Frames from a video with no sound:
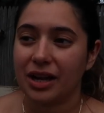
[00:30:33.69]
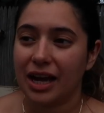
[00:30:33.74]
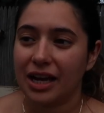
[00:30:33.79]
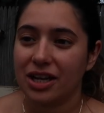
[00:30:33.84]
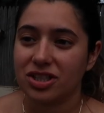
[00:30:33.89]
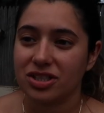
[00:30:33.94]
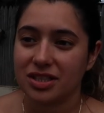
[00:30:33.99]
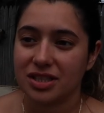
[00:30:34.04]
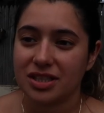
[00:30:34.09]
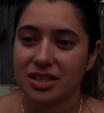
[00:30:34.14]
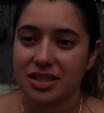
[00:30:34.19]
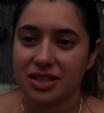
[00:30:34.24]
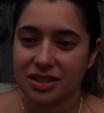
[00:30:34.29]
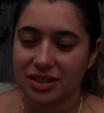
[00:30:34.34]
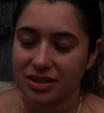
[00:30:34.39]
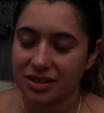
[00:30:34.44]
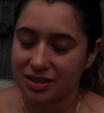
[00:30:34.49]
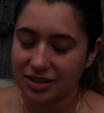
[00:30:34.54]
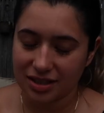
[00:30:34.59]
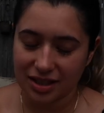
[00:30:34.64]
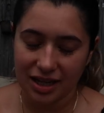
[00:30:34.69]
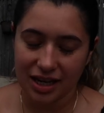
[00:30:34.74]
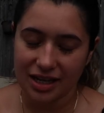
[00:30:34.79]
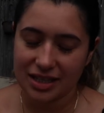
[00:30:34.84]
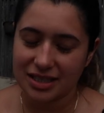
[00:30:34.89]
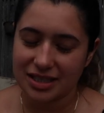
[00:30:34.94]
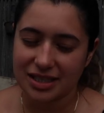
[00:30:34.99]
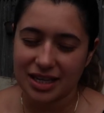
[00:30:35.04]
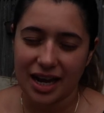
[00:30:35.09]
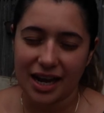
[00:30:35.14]
I just,
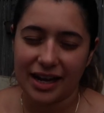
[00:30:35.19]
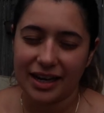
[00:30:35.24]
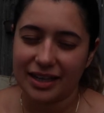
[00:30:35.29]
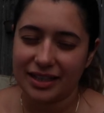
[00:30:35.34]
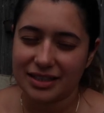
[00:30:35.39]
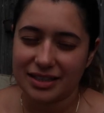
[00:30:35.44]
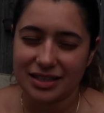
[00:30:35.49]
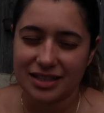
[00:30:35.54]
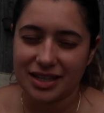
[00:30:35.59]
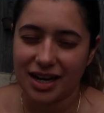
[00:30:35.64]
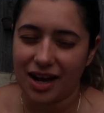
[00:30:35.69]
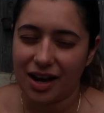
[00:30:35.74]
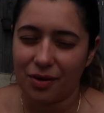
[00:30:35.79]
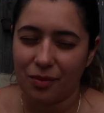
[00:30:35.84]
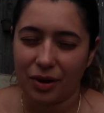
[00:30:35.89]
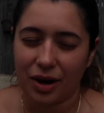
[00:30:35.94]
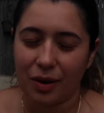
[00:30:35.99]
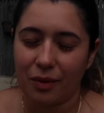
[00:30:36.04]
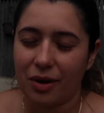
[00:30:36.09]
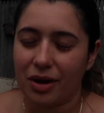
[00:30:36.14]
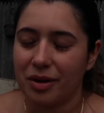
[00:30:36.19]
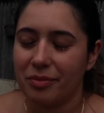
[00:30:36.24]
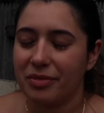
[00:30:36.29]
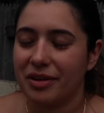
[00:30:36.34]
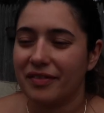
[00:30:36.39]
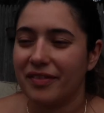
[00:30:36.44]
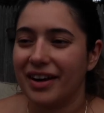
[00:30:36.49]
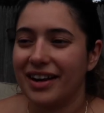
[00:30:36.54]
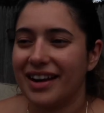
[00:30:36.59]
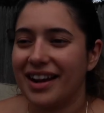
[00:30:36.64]
inside is not where I want to
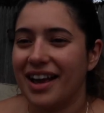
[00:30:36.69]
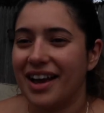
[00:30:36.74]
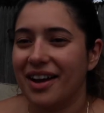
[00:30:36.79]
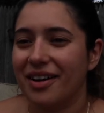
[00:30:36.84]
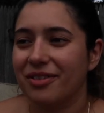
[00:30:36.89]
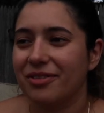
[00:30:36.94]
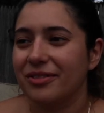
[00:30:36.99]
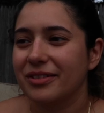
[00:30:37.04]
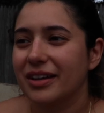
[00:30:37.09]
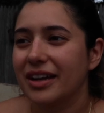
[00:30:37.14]
be right now.